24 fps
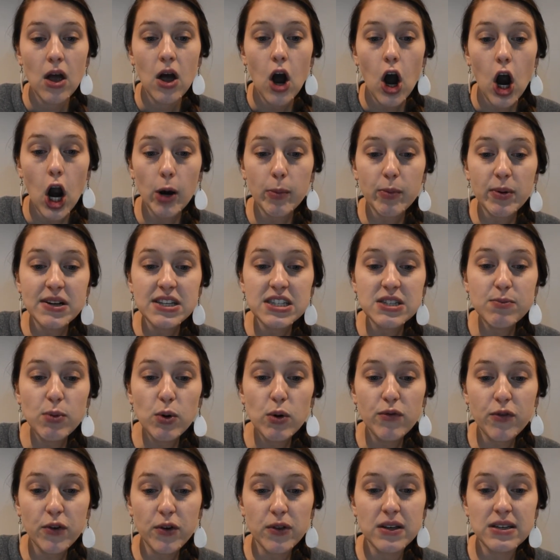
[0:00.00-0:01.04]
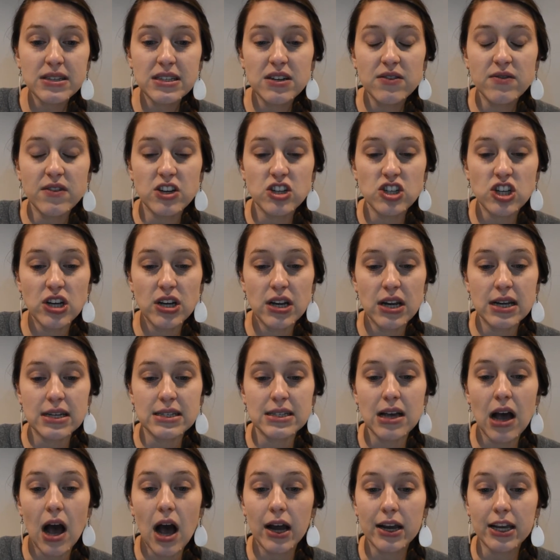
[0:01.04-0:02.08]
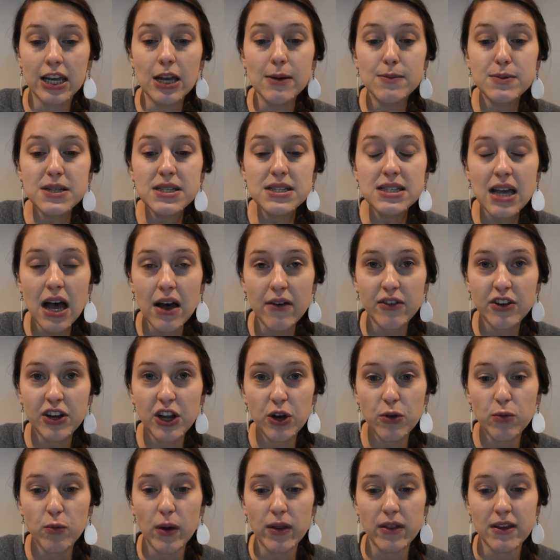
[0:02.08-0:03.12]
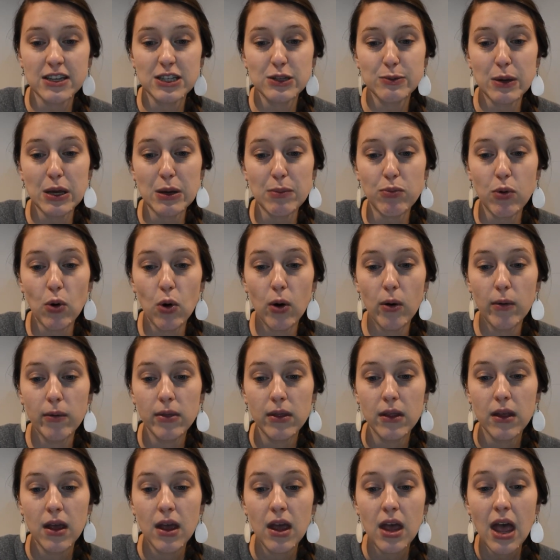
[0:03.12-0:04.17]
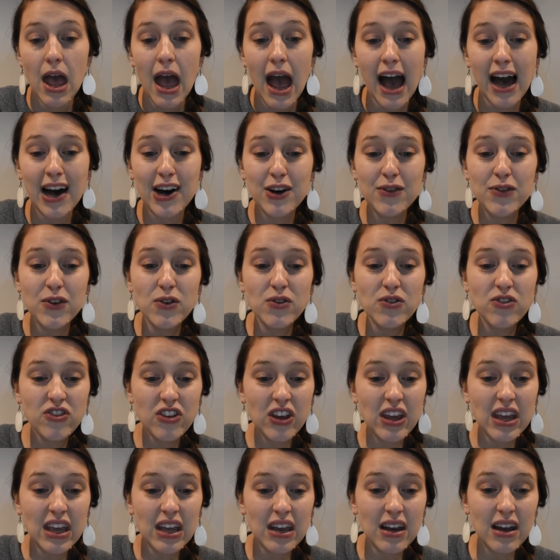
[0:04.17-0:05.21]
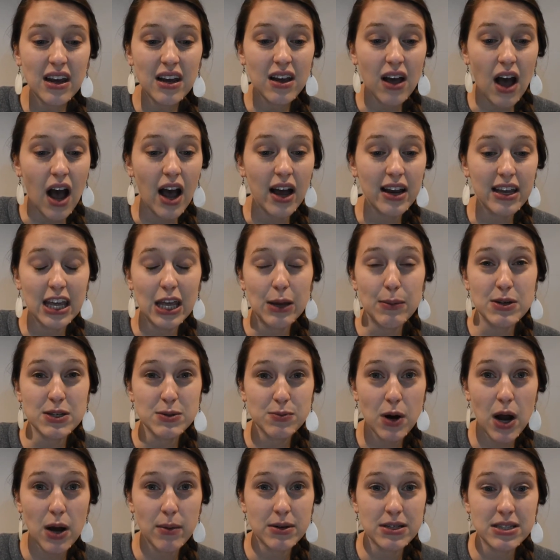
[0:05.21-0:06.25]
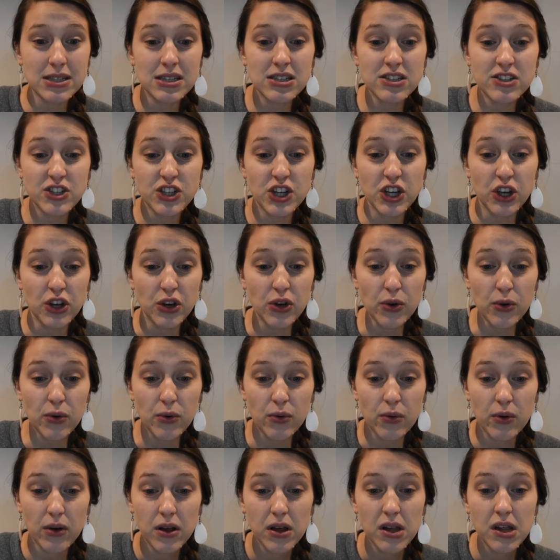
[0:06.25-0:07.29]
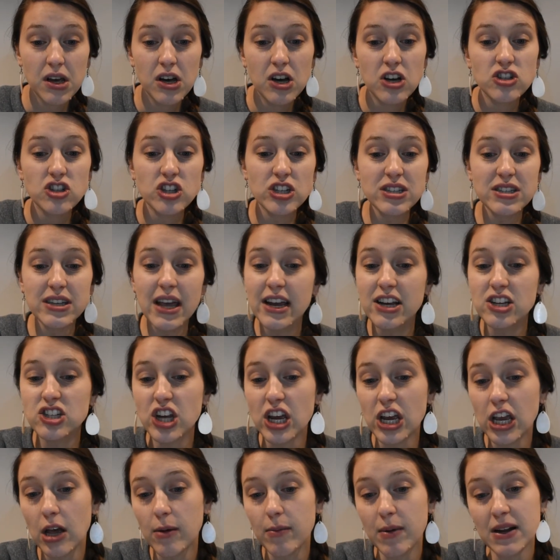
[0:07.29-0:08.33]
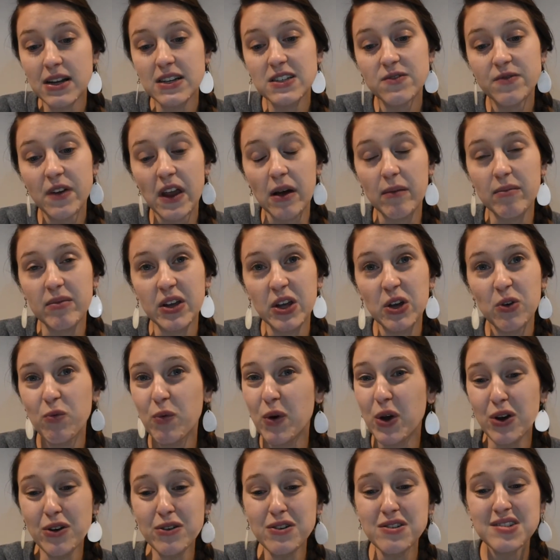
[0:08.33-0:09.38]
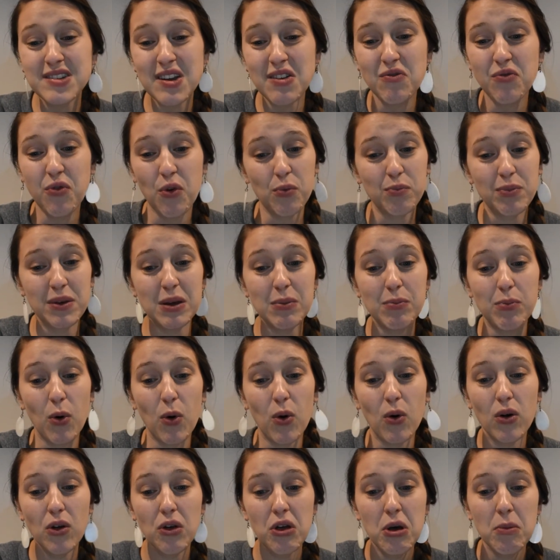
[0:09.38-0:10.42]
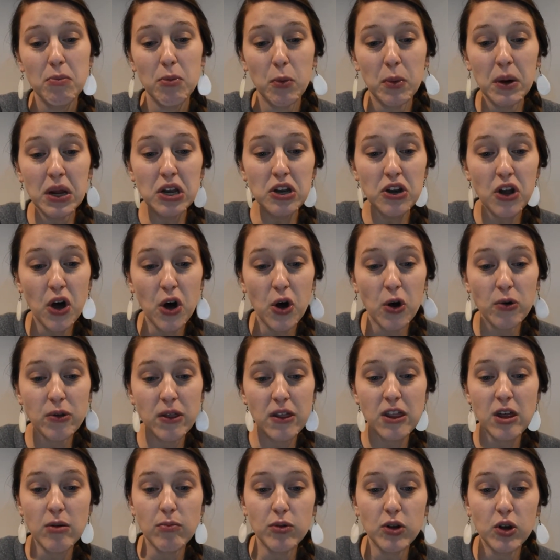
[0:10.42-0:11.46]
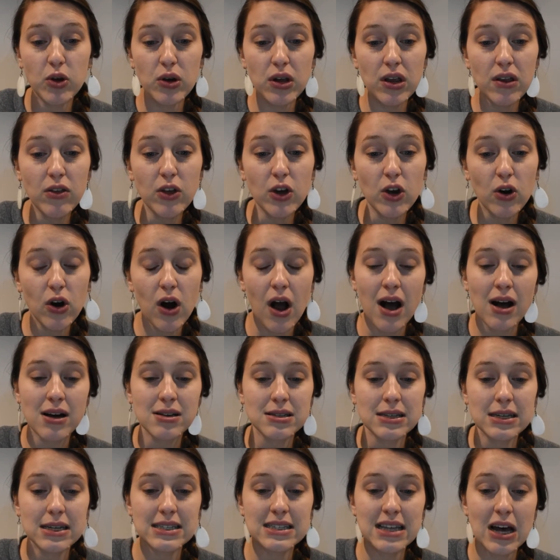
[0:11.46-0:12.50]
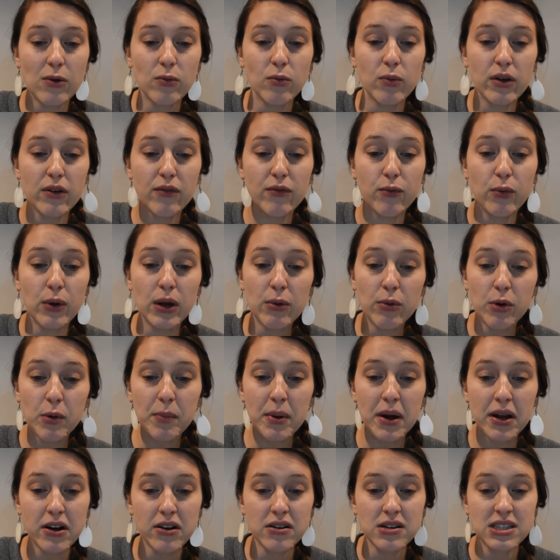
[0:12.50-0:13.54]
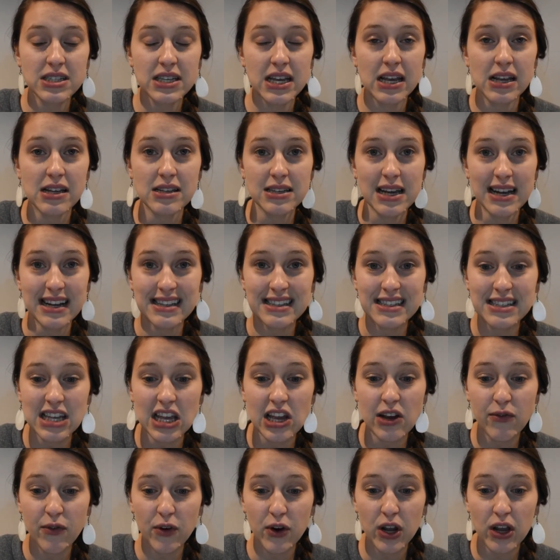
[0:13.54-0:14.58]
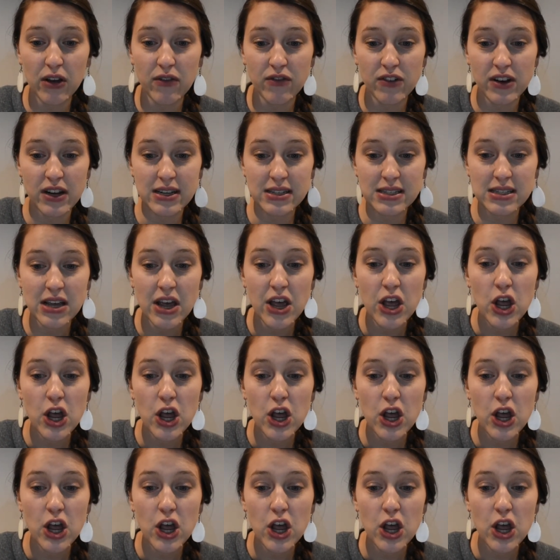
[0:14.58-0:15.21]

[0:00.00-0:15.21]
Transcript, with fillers: Our principle for this division is God keeps his covenant with his people. How have you seen God keep his promises to you? Just like Jacob and his family, we are sinful people, but we know that the beauty of the cross is that if we repent our sins and seek forgiveness